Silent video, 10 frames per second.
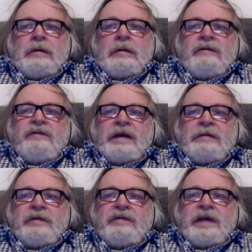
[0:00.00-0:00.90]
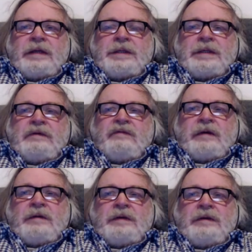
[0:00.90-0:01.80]
And in fact, Blavatsky
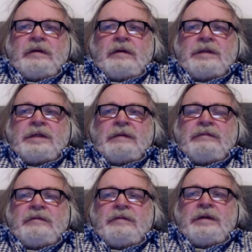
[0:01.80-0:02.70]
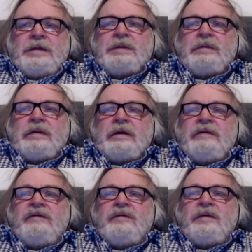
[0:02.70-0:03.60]
devoted the last couple of years of her life